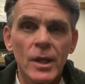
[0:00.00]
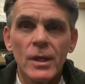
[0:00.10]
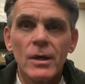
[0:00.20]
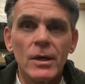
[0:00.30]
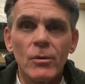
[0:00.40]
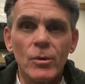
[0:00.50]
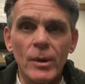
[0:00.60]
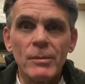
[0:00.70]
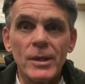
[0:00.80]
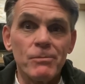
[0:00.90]
What do I
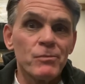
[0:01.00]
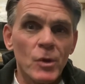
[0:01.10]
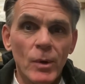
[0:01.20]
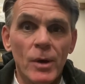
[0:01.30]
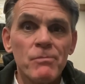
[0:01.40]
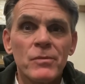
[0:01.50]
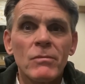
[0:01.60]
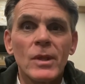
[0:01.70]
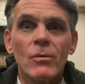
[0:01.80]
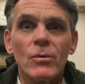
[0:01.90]
mean? Well,
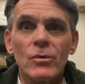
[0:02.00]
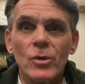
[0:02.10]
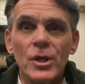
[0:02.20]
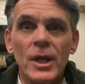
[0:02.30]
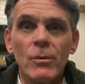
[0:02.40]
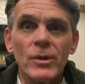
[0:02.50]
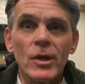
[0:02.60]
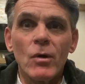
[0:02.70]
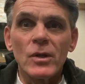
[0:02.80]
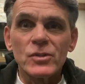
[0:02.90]
we were looking at what they
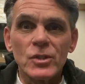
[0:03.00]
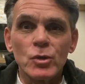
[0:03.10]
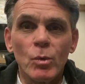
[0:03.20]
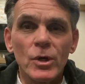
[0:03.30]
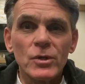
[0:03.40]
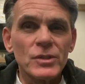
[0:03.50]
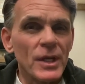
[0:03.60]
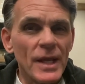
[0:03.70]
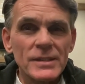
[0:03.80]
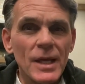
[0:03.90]
call essential workers. It
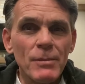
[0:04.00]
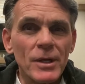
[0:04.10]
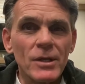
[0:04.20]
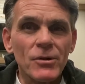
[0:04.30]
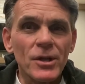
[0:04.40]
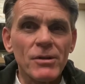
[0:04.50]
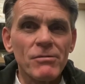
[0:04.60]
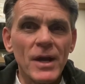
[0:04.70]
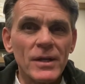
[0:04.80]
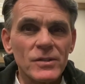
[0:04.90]
has not been clearly
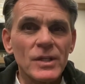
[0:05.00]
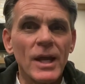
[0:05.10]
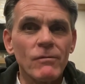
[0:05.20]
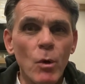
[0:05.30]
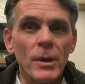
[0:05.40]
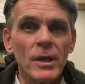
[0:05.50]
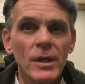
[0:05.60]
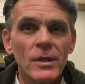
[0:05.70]
defined. It's kind of open.